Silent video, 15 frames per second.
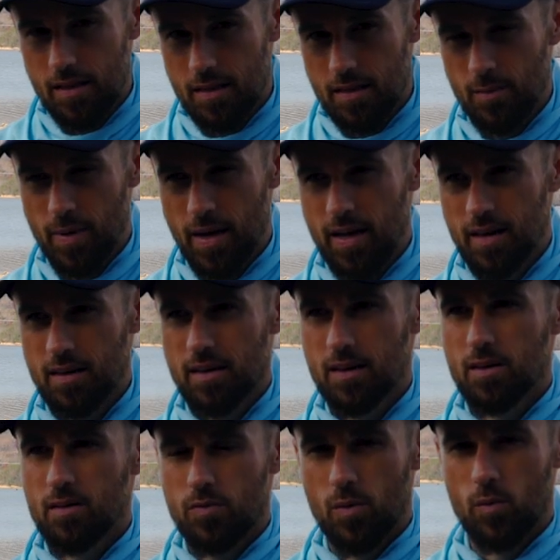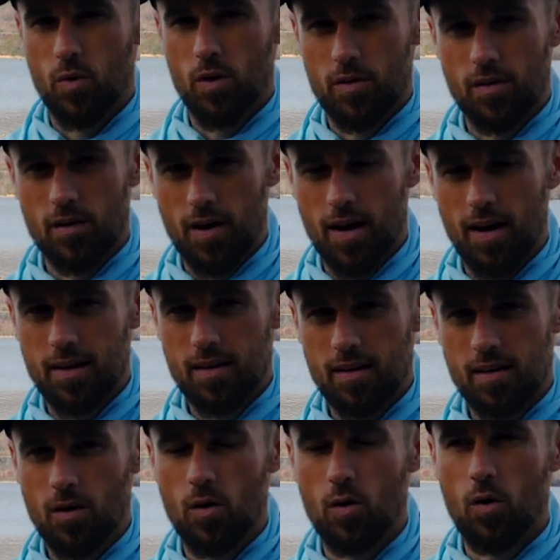the bait from where they're
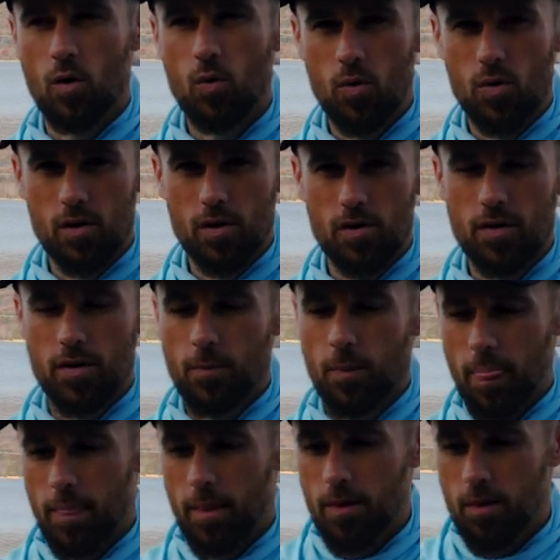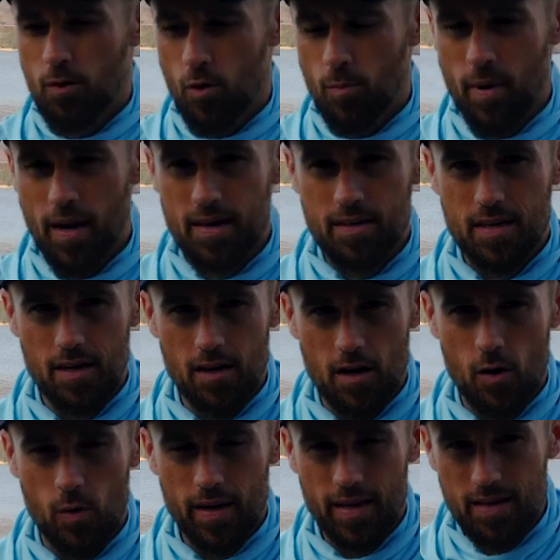hiding or your bait can
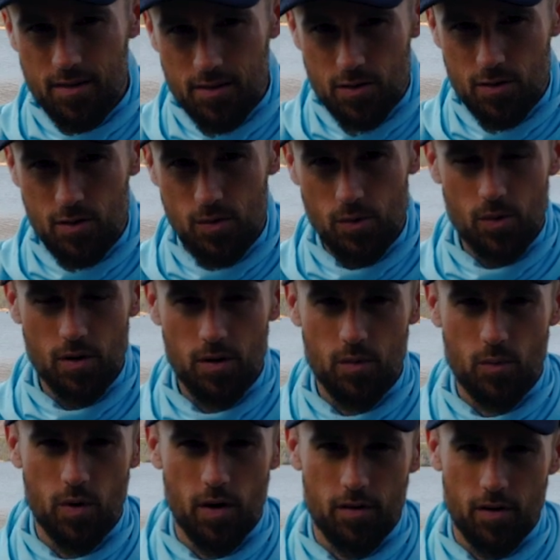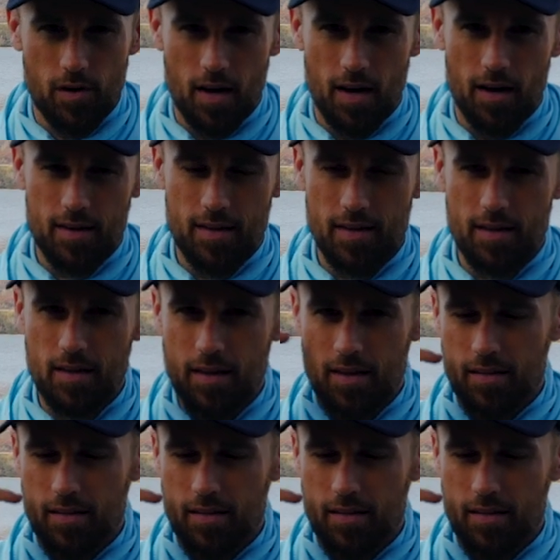go into where they're hiding.